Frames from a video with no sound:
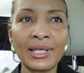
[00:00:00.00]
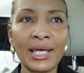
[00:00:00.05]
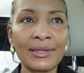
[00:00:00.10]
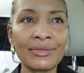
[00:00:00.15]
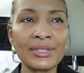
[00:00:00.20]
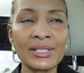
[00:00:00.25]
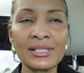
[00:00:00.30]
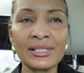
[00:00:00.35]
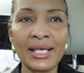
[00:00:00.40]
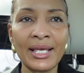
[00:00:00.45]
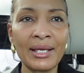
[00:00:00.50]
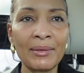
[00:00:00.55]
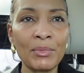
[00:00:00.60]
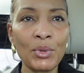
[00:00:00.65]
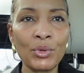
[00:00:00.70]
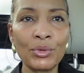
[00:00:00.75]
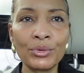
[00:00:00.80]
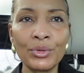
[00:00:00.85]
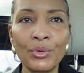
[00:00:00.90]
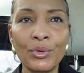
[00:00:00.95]
Got the same
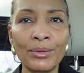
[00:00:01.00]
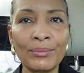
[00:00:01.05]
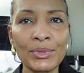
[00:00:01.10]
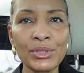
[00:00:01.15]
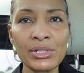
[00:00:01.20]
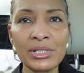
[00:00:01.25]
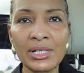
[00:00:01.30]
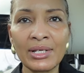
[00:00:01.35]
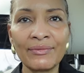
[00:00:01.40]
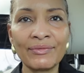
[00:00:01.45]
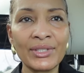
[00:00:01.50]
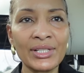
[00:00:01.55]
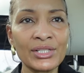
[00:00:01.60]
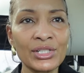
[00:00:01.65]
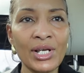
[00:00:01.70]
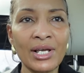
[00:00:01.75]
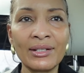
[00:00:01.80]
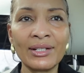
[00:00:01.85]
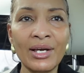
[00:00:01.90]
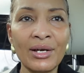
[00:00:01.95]
old normal stuff that
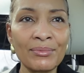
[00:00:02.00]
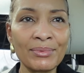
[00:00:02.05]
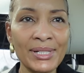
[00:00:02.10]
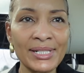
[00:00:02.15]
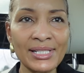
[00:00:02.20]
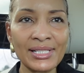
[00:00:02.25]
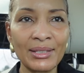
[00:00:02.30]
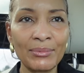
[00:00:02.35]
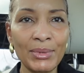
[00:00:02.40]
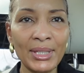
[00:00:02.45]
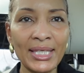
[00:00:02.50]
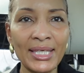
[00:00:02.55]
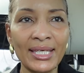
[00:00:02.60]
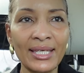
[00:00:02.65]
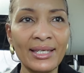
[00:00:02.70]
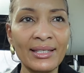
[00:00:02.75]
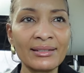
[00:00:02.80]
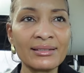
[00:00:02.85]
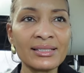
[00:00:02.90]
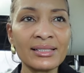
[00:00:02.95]
y'all always see me
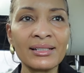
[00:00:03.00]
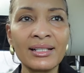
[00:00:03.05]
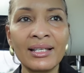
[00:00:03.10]
get.